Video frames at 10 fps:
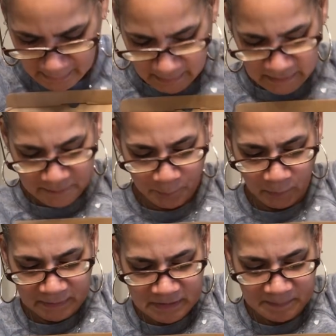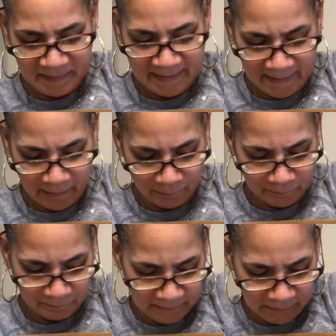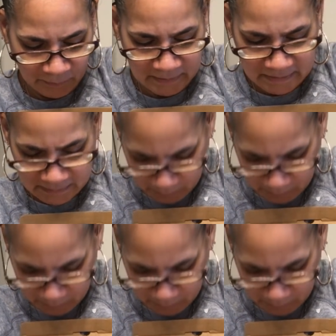He's pointing his beak out. He on this